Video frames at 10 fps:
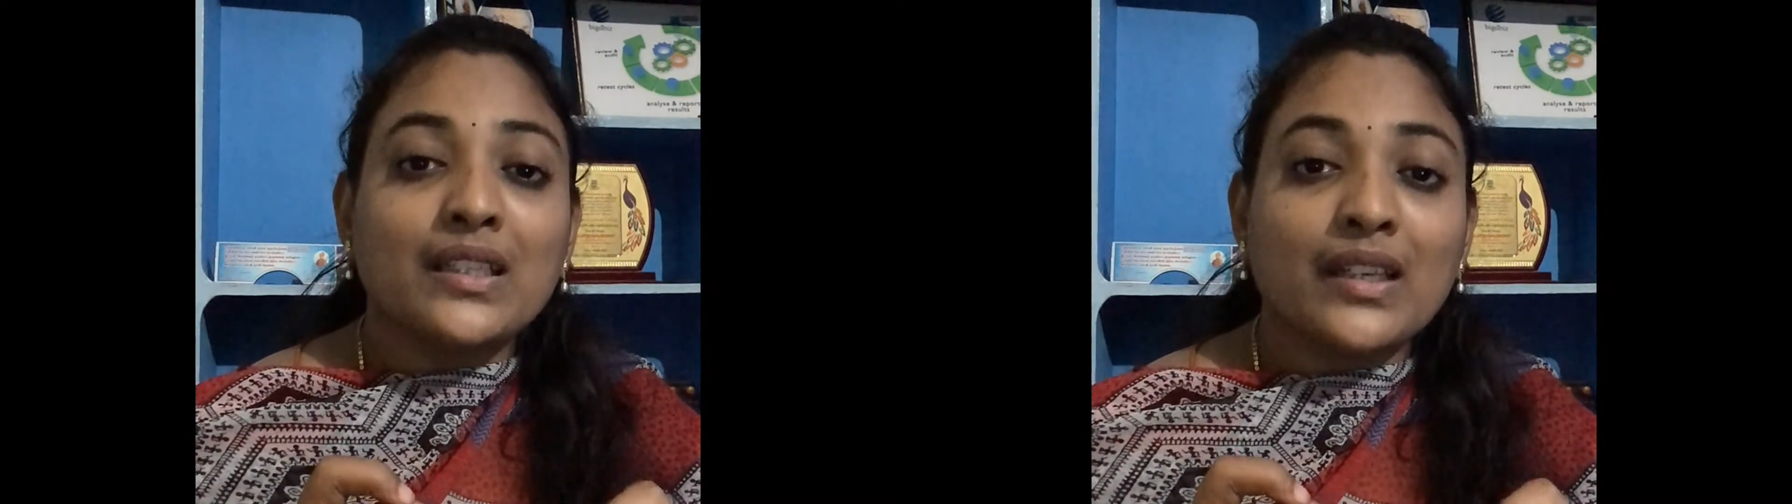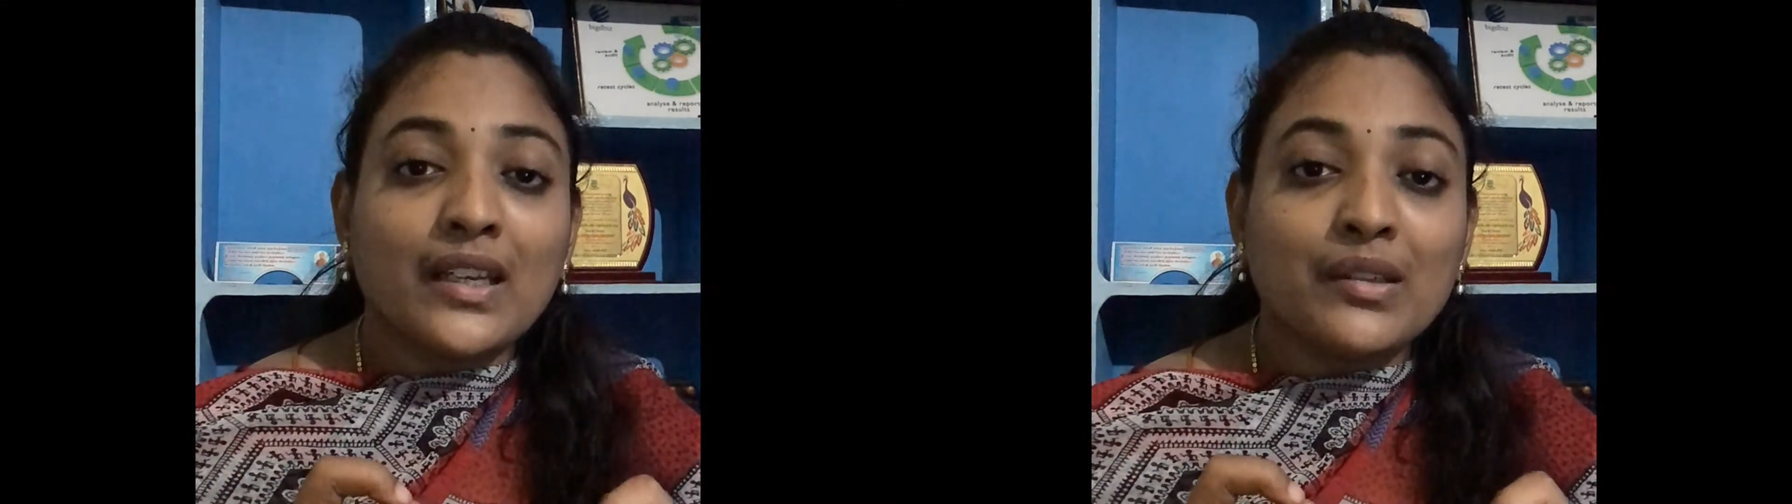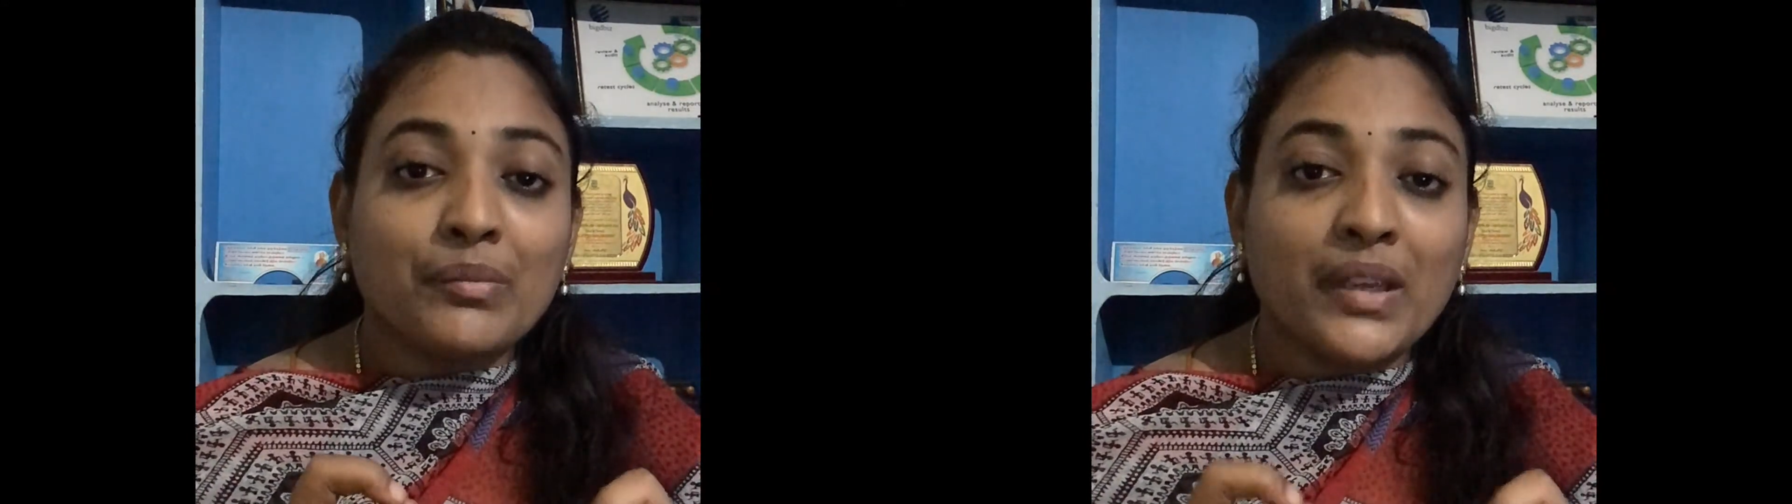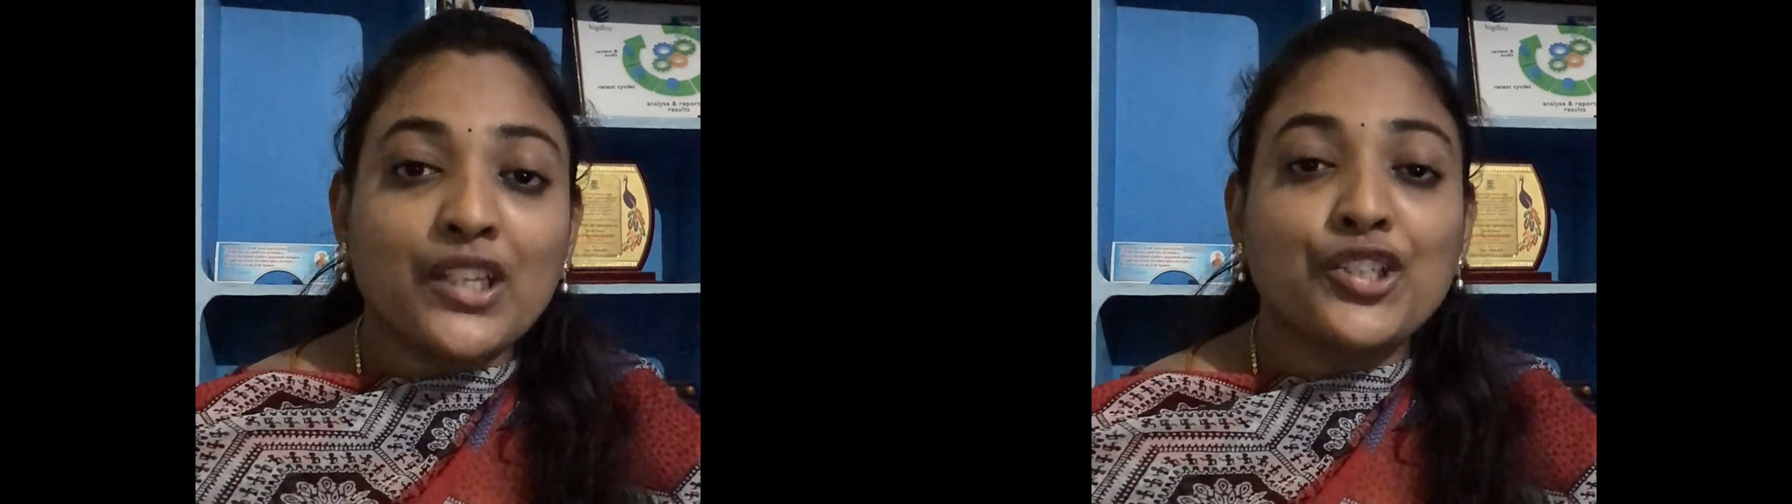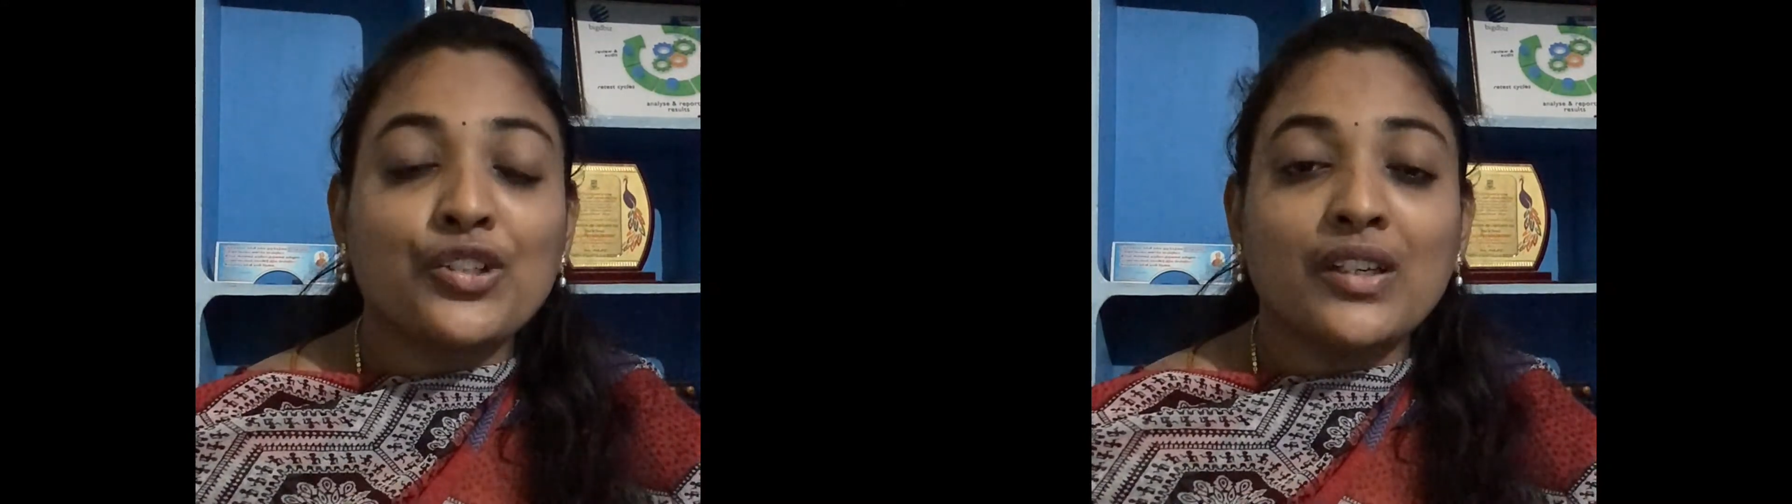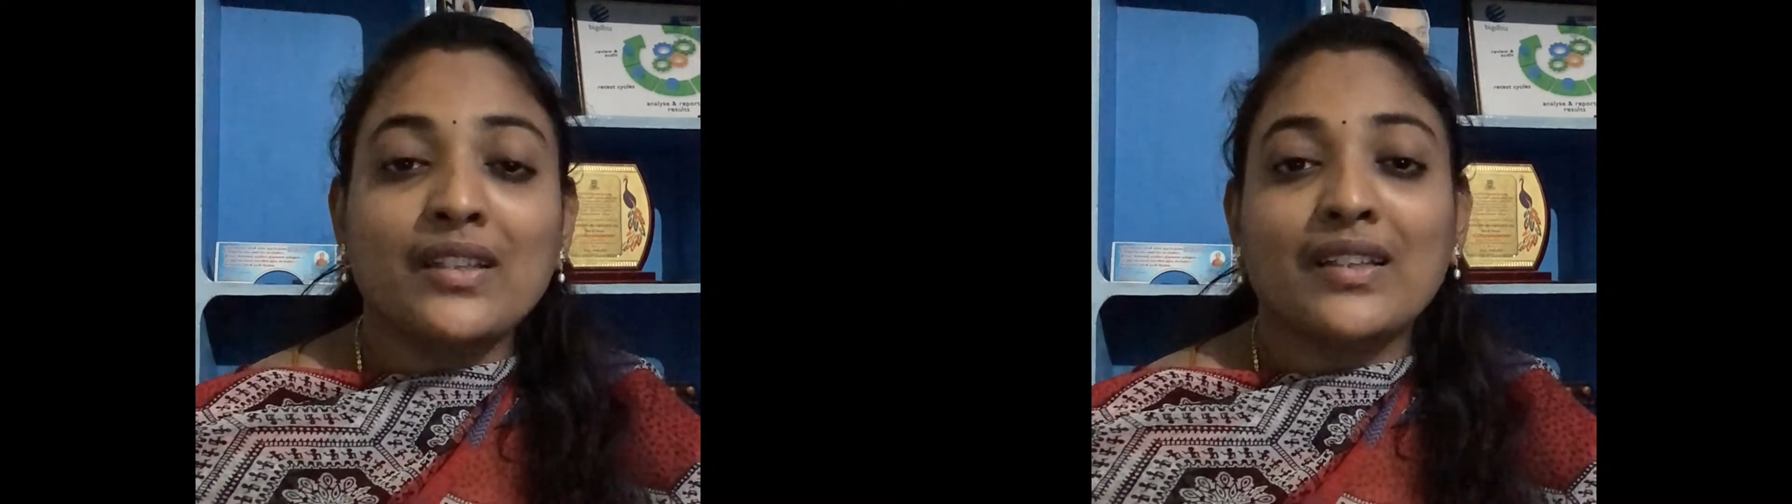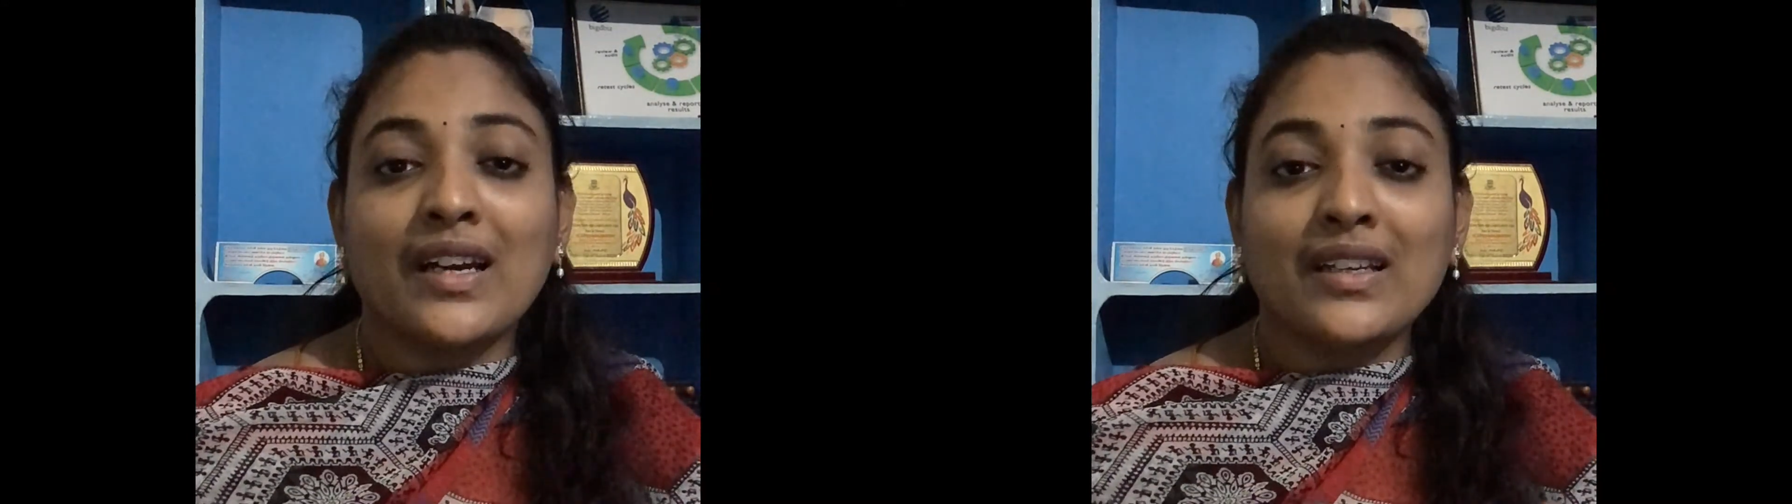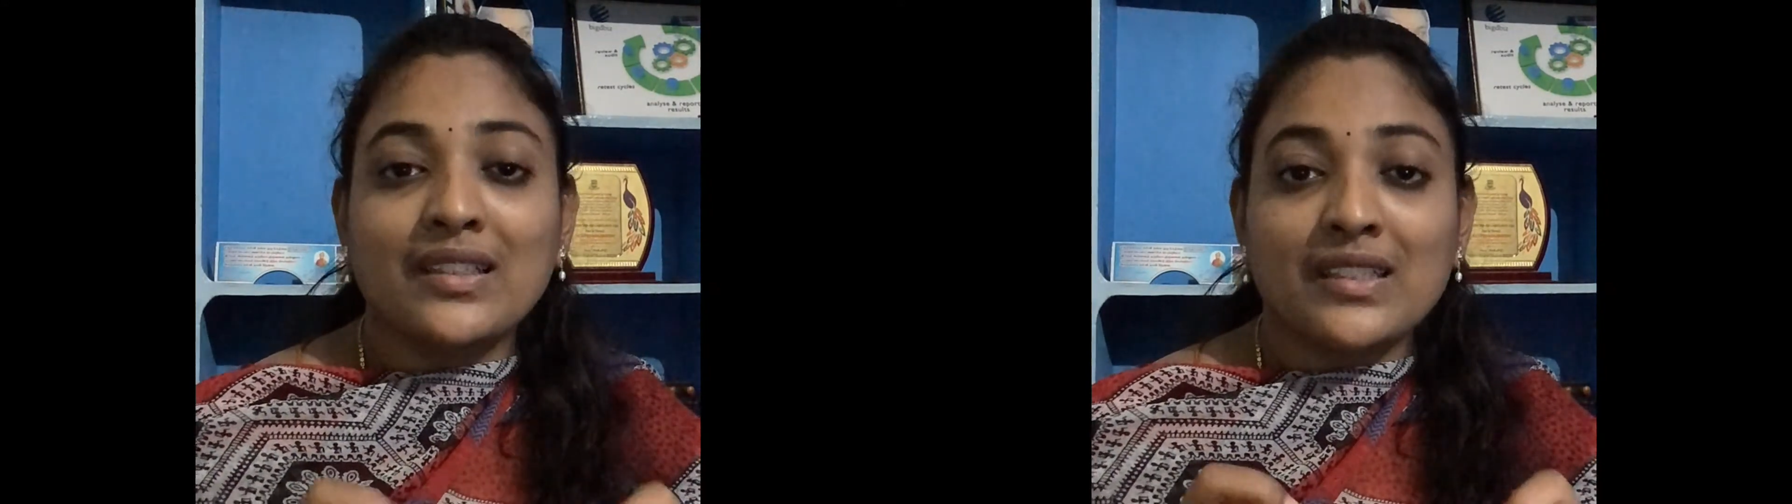and make sure
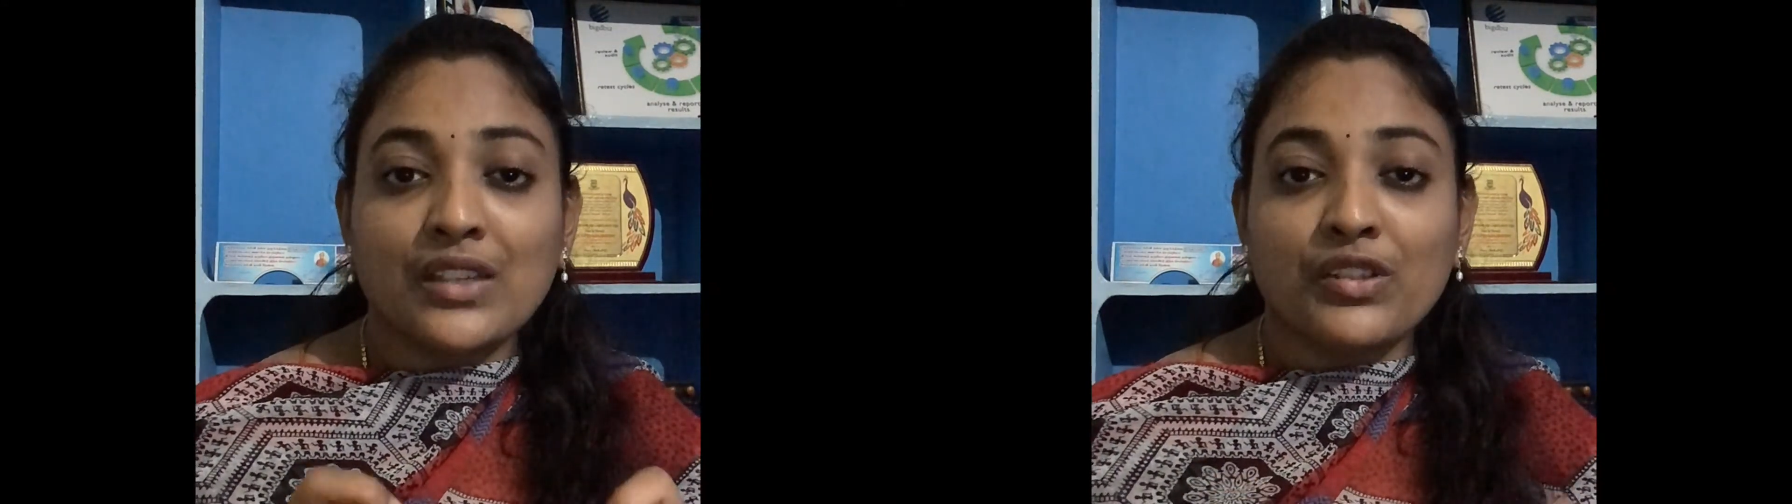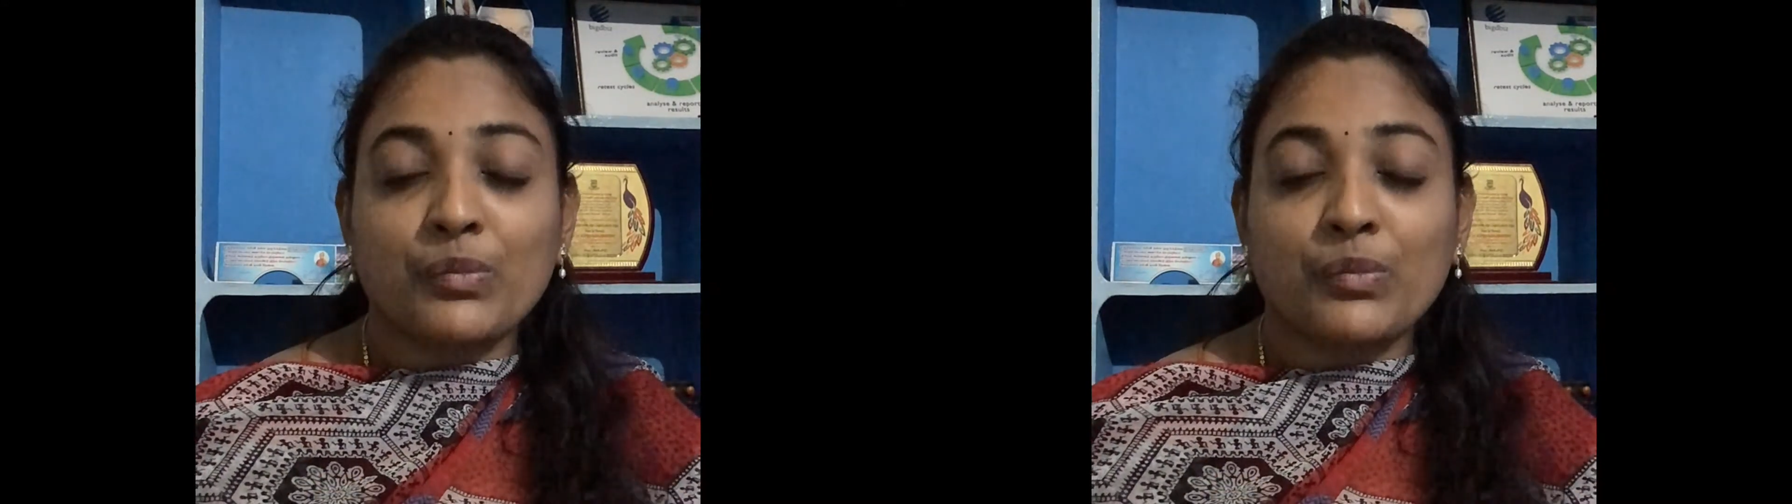that the service